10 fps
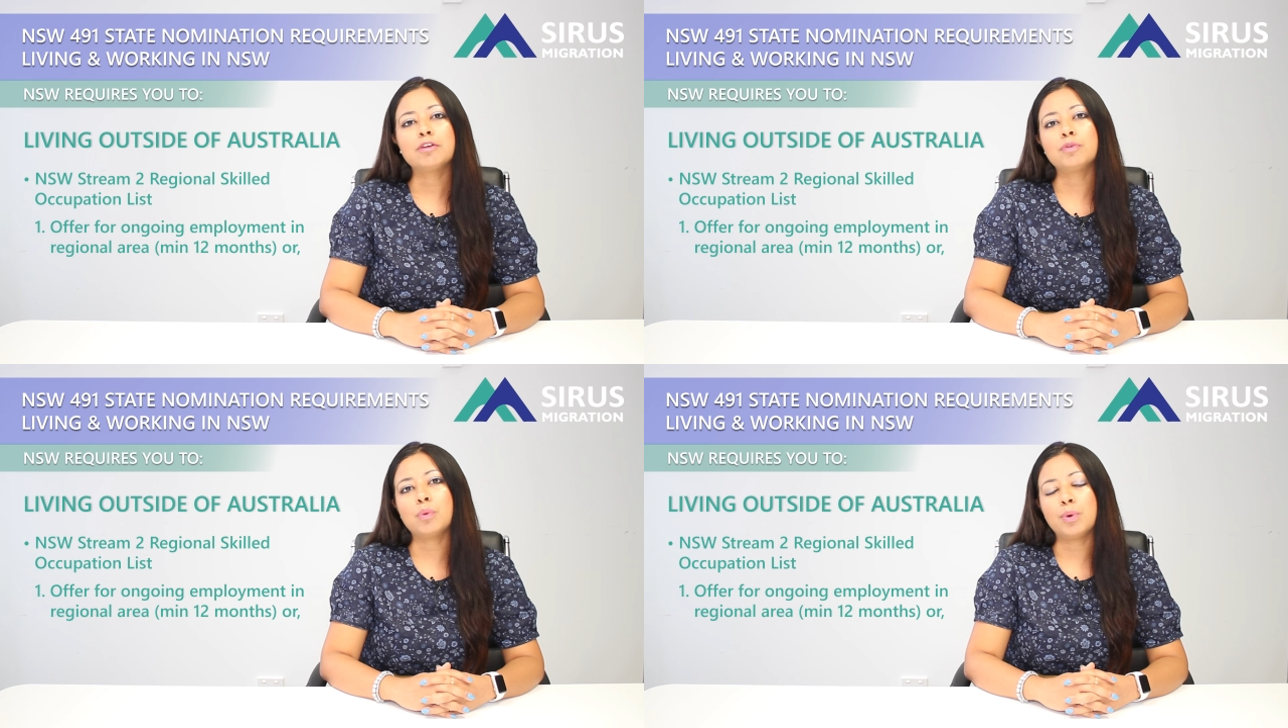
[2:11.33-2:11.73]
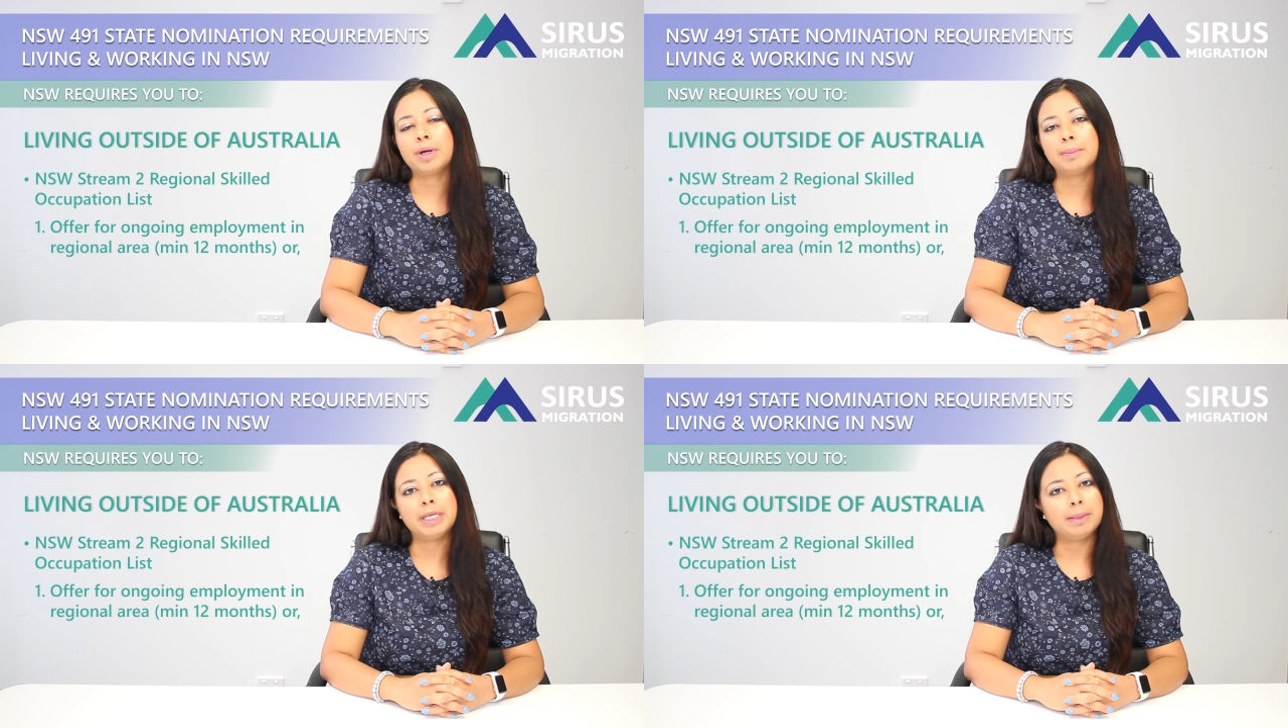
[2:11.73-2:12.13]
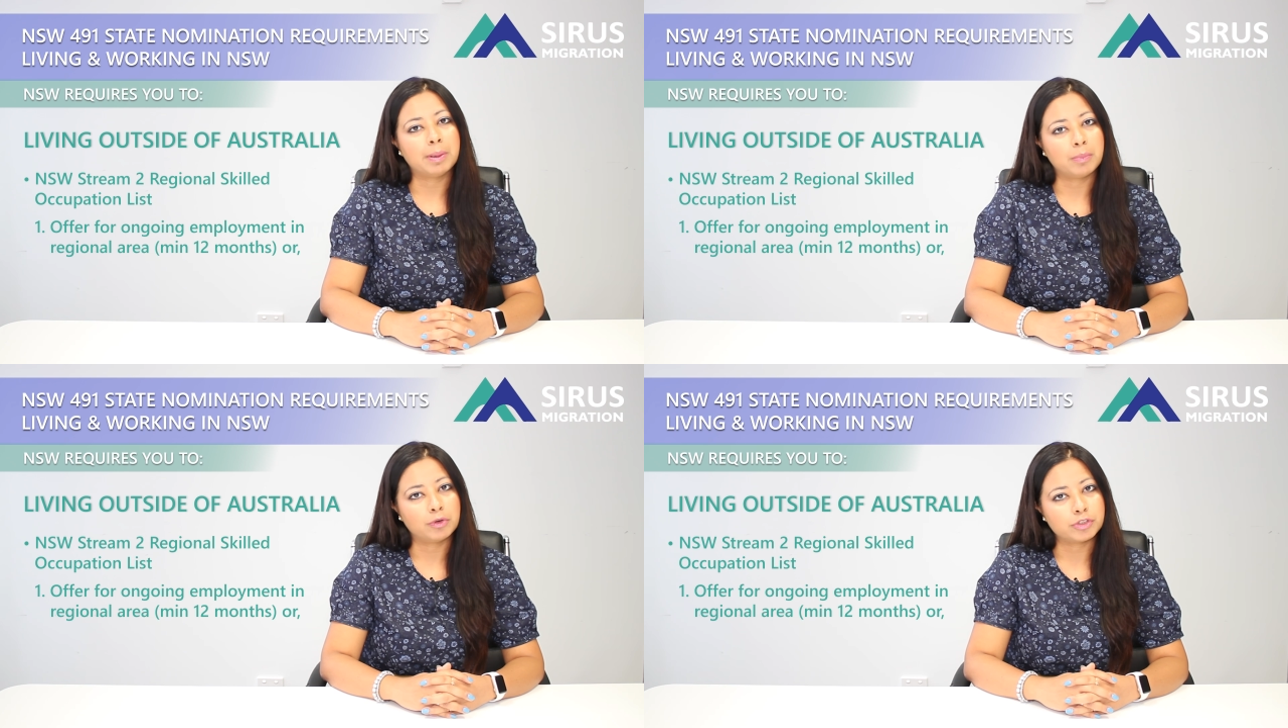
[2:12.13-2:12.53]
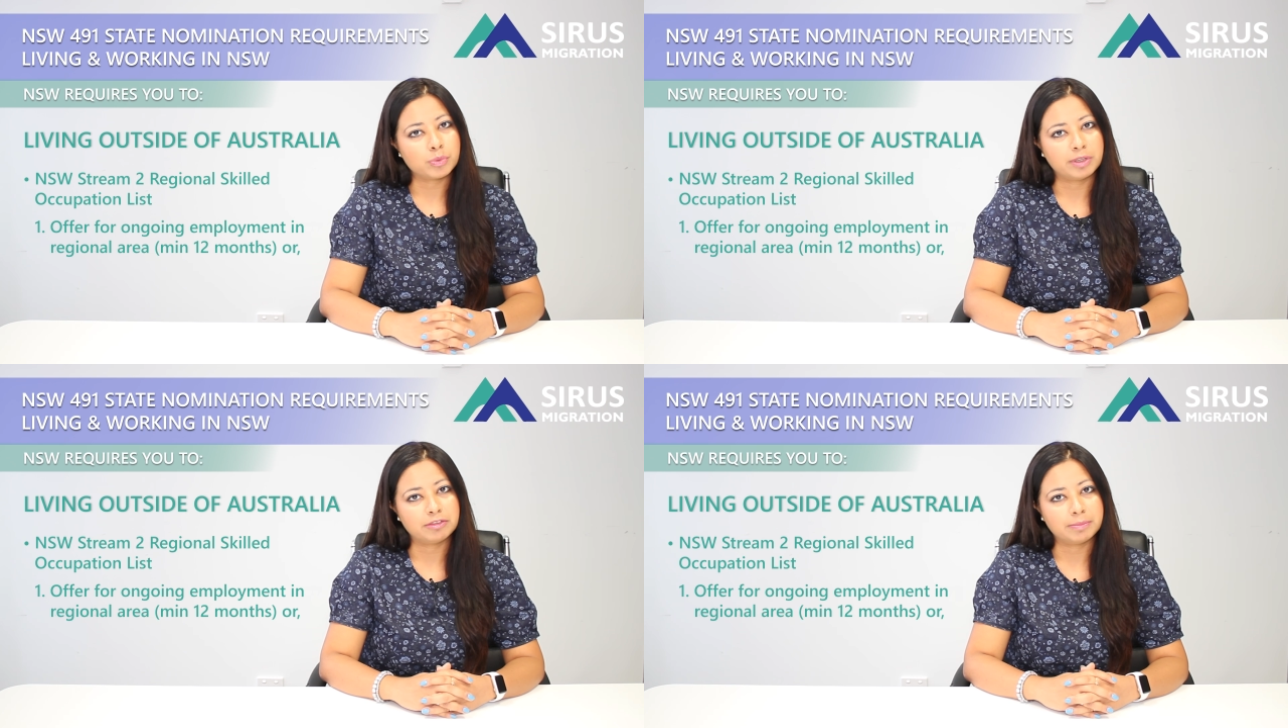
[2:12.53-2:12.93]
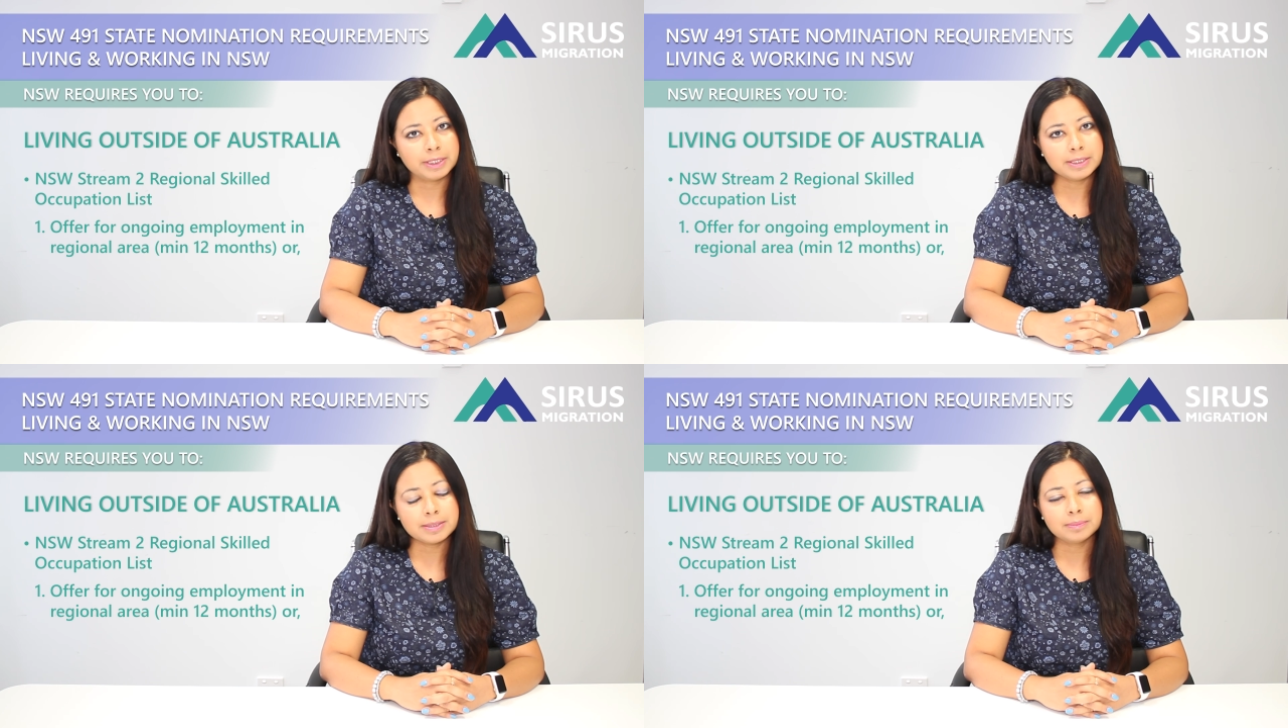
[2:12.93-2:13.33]
for a minimum of 12
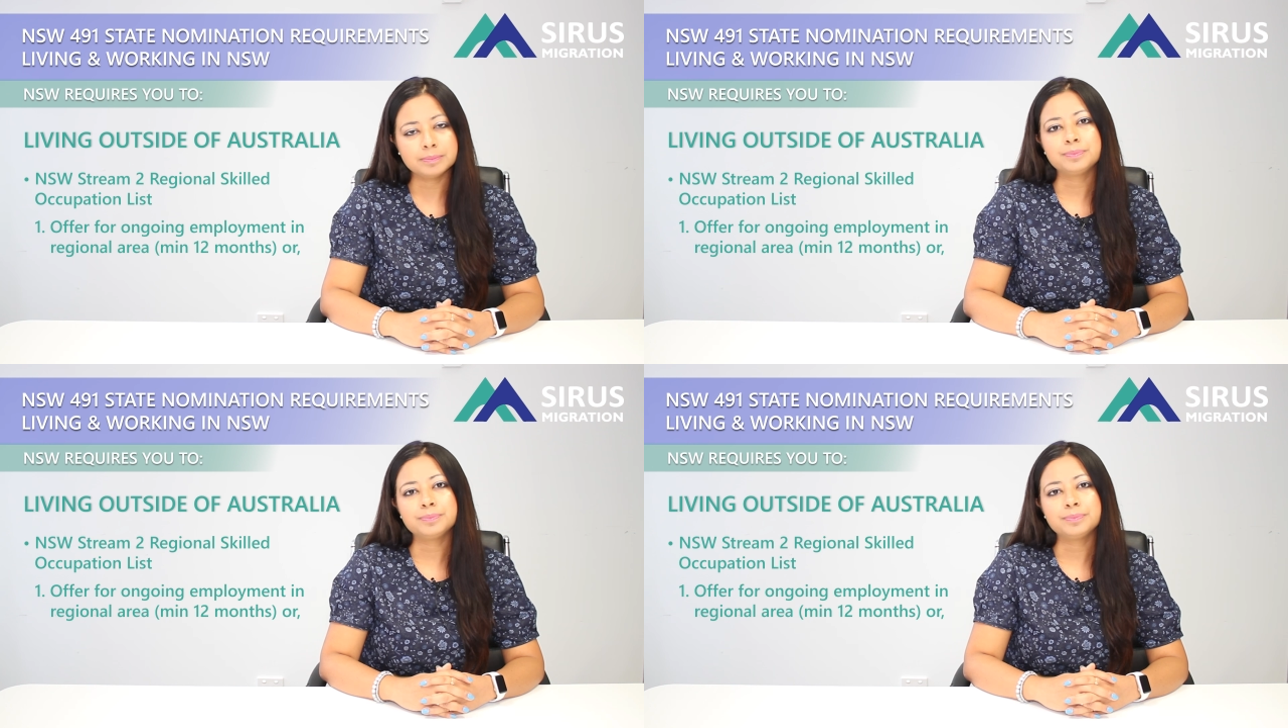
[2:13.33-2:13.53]
months